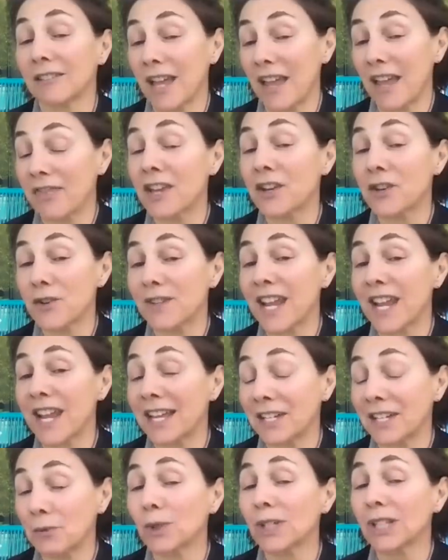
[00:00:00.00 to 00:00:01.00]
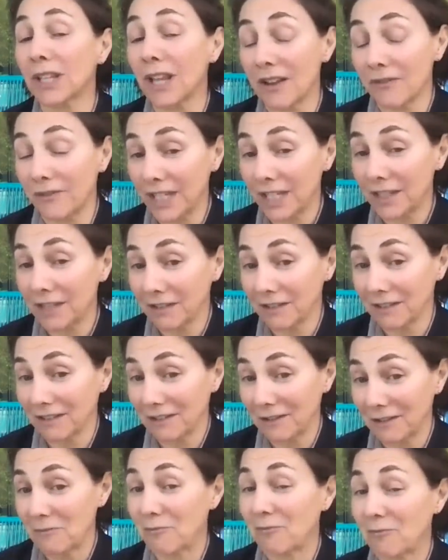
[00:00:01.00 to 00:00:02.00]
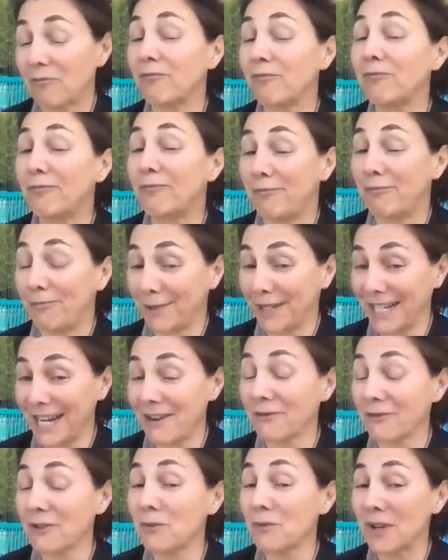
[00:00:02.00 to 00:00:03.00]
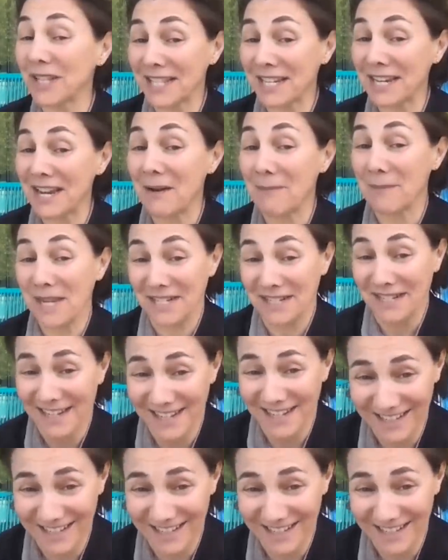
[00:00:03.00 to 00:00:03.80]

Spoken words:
I think your daddy will love it. Everyone's coming.